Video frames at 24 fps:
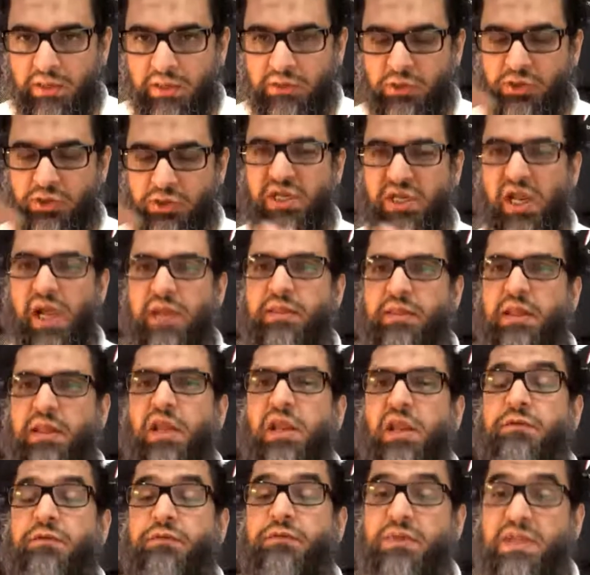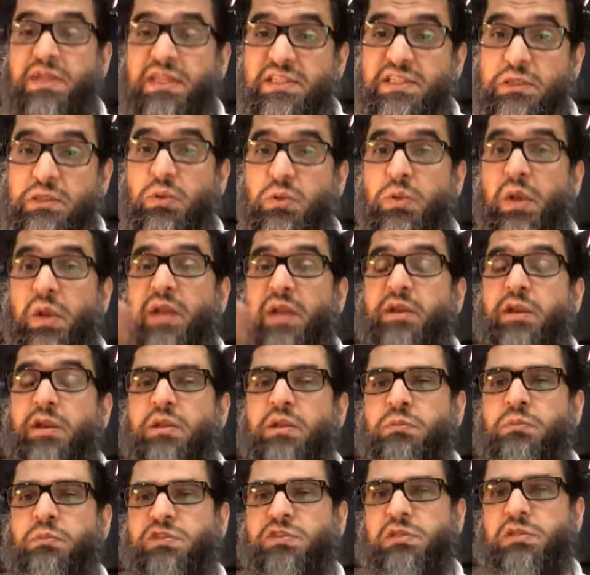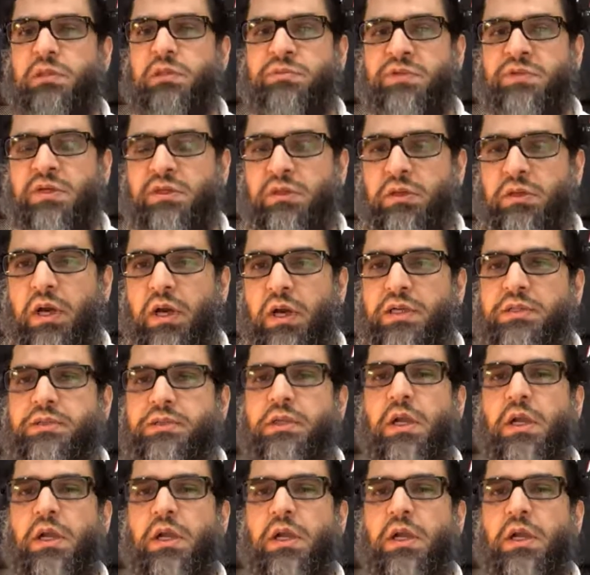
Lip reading: the shayateen have disunited the Muslims at large